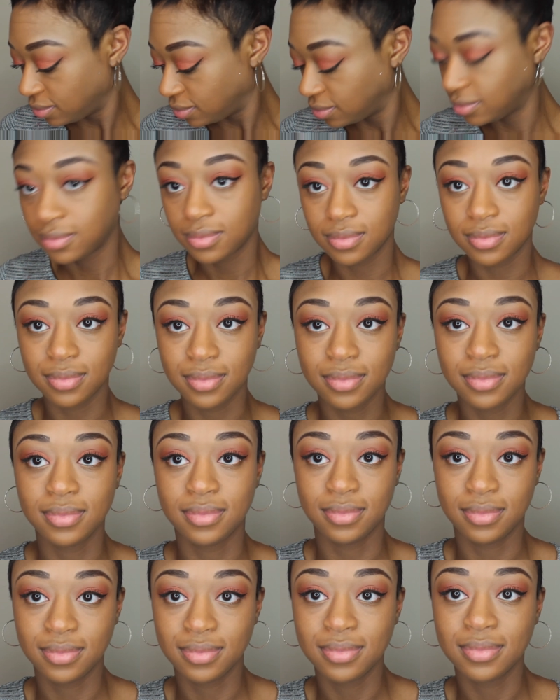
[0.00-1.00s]
These
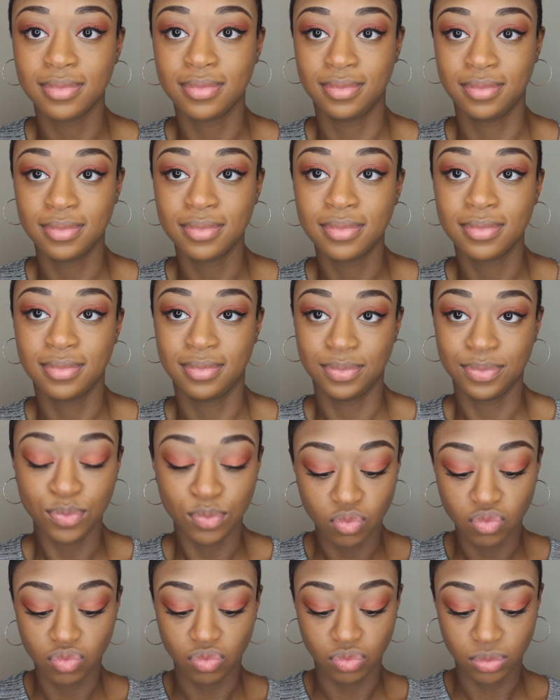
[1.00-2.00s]
are Kiss New
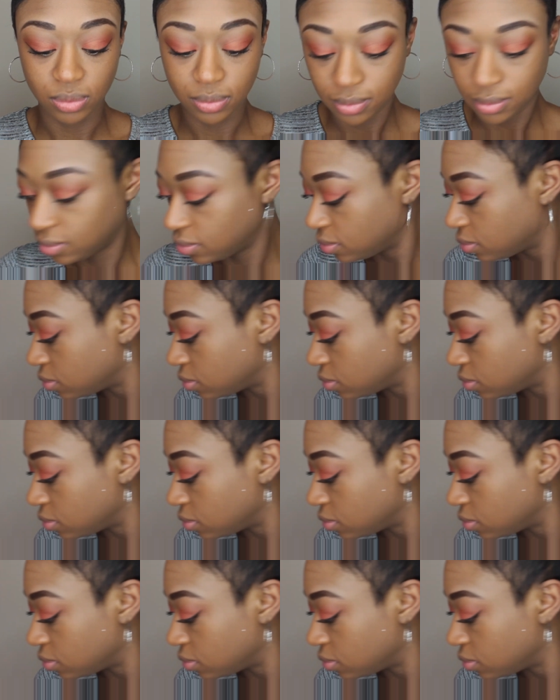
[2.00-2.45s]
York lashes, the